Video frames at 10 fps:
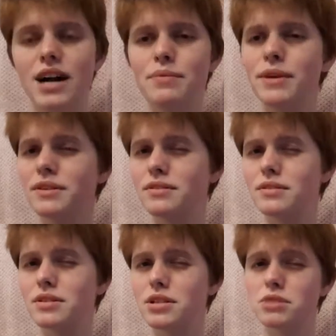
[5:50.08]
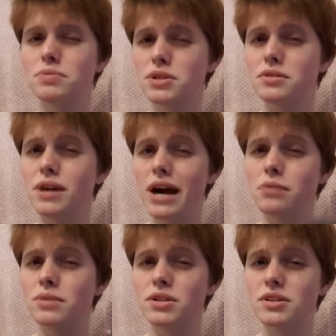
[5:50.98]
I'm not super sure
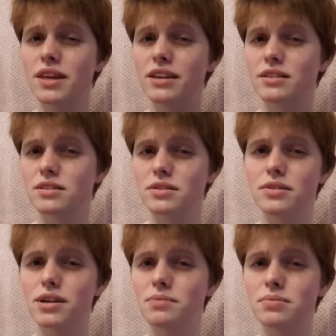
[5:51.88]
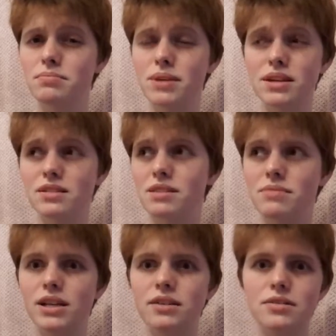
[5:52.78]
how much they can soak up because I
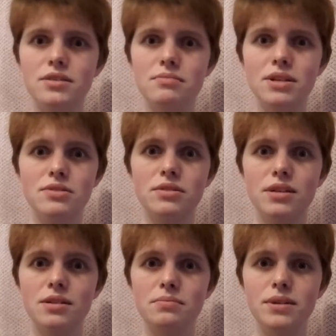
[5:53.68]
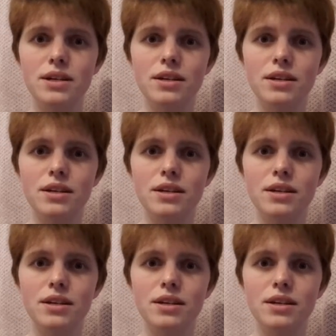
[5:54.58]
mainly use a menstrual cup,